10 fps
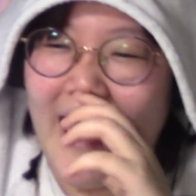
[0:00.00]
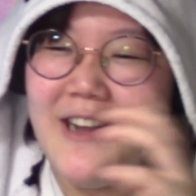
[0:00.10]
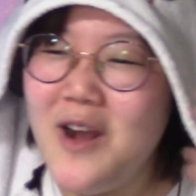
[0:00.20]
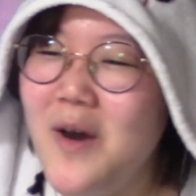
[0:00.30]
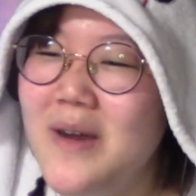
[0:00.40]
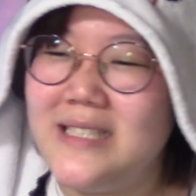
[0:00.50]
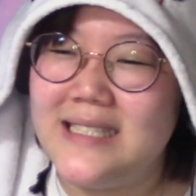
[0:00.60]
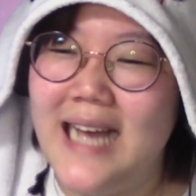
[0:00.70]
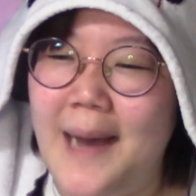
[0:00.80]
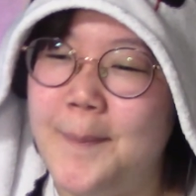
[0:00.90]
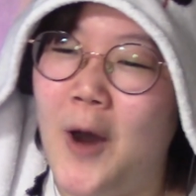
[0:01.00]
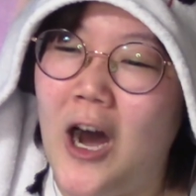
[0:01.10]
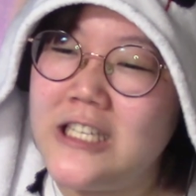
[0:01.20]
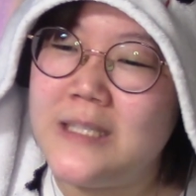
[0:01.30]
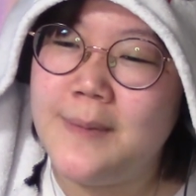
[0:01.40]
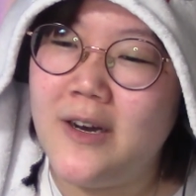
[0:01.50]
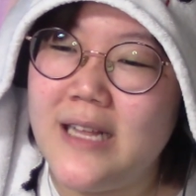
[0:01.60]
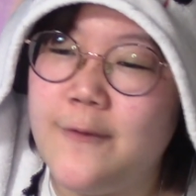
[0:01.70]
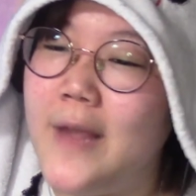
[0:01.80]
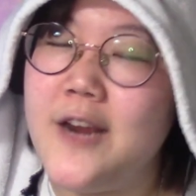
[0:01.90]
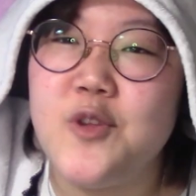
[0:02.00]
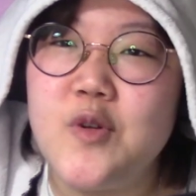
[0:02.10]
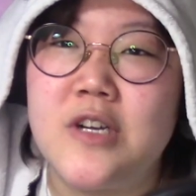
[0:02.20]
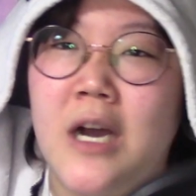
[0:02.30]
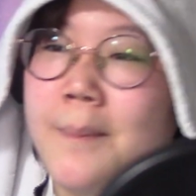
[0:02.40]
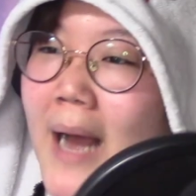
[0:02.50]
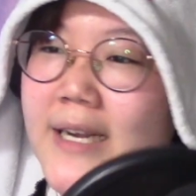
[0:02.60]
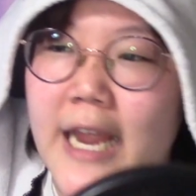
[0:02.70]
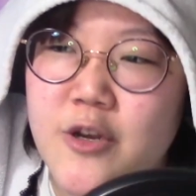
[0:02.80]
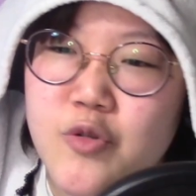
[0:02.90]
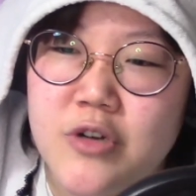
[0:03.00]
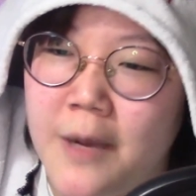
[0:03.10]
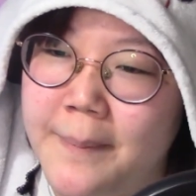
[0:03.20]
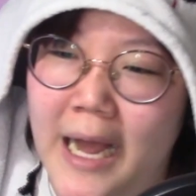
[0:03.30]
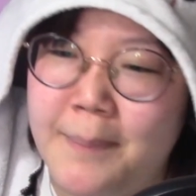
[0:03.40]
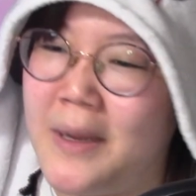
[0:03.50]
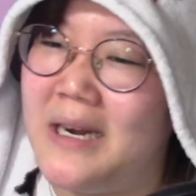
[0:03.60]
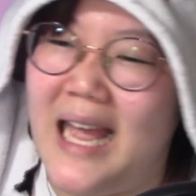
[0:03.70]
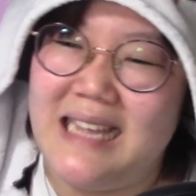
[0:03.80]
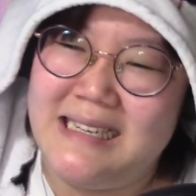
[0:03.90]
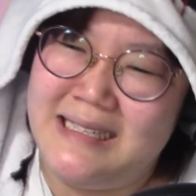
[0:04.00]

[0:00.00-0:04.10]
I know it's not possible. If they do come back, they do come back, but like,